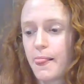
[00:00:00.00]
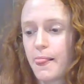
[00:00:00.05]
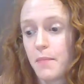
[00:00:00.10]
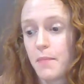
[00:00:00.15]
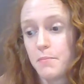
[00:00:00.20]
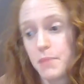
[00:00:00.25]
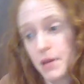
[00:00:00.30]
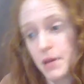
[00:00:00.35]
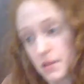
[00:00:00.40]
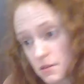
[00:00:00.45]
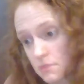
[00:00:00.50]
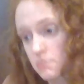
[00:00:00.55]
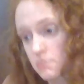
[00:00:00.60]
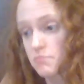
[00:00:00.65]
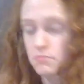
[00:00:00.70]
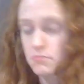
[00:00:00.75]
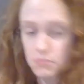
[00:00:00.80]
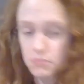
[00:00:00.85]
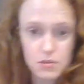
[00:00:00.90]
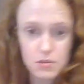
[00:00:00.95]
But
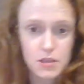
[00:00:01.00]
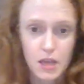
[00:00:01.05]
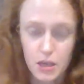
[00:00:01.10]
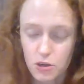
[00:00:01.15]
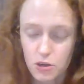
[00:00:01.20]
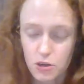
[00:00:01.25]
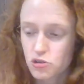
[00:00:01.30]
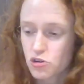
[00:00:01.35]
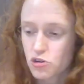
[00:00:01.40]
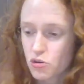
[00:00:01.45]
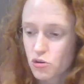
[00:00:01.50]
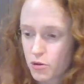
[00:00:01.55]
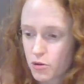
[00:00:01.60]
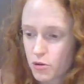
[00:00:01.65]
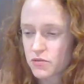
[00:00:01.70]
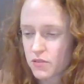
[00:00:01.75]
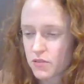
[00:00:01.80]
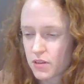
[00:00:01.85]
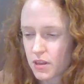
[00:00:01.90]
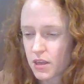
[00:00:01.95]
thank you so
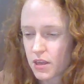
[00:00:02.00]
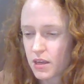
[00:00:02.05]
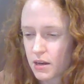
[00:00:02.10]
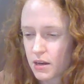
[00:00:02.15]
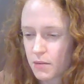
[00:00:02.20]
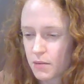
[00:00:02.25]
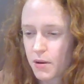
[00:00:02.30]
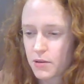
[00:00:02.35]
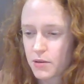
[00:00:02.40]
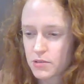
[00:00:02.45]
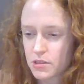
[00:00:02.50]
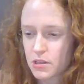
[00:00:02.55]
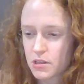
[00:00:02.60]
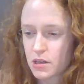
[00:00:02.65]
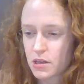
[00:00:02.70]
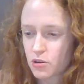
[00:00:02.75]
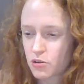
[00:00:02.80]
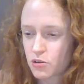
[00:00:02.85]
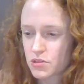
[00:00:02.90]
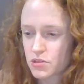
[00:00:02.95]
much for thinking about it
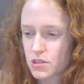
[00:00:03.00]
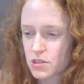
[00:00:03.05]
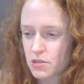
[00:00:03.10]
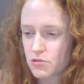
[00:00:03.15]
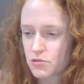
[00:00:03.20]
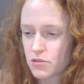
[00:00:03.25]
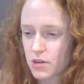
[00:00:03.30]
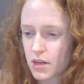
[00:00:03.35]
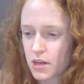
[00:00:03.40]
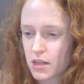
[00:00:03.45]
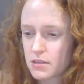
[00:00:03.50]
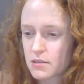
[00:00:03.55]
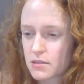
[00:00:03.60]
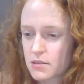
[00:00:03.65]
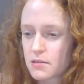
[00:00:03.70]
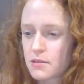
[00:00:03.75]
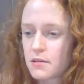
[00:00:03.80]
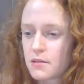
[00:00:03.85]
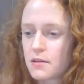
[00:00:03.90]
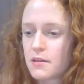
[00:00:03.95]
and considering it.
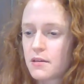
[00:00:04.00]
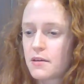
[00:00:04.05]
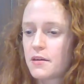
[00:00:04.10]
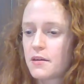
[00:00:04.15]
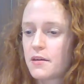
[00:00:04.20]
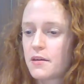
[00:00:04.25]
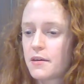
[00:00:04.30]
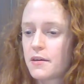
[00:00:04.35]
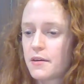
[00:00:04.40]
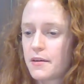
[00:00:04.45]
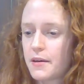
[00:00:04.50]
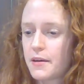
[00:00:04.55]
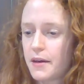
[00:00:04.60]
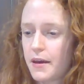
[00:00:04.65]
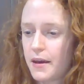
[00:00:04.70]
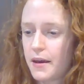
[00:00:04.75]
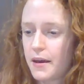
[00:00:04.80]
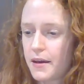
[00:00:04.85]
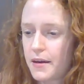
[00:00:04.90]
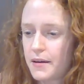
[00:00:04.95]

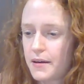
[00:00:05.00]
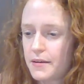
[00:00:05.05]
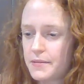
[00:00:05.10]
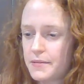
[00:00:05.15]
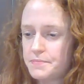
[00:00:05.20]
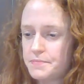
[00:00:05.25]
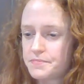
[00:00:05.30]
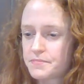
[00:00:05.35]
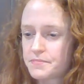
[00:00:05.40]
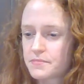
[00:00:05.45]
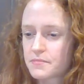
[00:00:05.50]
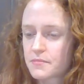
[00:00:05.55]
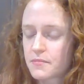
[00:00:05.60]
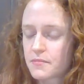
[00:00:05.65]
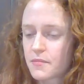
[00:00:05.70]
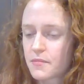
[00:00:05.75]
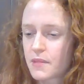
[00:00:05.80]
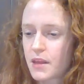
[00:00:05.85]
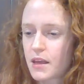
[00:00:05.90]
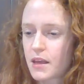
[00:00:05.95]

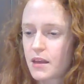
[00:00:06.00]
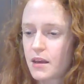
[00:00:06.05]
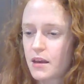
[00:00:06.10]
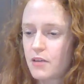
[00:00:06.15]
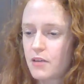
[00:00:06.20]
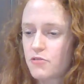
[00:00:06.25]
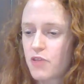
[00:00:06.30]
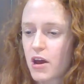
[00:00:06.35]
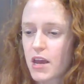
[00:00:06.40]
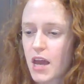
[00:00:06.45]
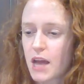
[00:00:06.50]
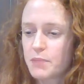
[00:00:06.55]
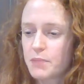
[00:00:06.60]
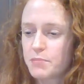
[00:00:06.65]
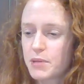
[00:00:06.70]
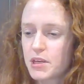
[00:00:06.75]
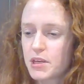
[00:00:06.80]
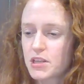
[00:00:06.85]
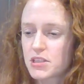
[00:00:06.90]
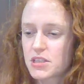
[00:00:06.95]
Ryan,
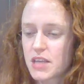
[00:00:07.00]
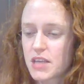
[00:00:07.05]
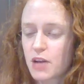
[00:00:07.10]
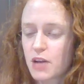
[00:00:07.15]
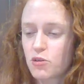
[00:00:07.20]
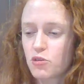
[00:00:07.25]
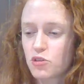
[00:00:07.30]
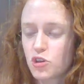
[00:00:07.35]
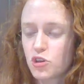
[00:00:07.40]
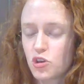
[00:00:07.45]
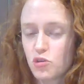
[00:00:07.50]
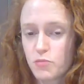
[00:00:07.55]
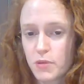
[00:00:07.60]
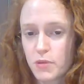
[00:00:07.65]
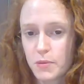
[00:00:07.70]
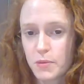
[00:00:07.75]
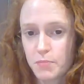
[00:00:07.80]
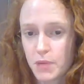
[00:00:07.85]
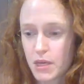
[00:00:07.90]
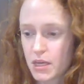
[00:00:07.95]
because they are not
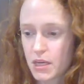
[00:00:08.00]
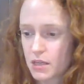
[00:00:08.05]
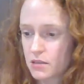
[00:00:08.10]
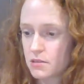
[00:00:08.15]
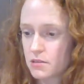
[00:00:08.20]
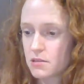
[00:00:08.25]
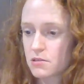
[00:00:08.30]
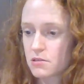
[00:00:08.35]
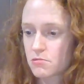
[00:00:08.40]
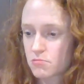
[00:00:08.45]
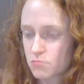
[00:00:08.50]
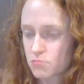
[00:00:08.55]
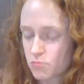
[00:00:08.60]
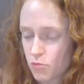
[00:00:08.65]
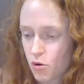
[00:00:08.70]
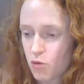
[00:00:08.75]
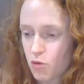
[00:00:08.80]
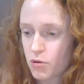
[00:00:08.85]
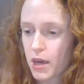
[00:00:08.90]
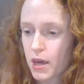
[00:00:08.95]
human beings.
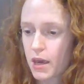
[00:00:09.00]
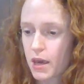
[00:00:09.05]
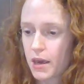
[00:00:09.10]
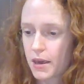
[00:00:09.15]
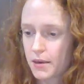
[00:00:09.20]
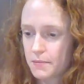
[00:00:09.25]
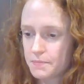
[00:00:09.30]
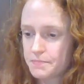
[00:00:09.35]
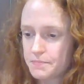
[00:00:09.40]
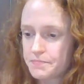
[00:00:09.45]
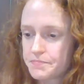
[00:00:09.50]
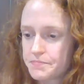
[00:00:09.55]
Okay.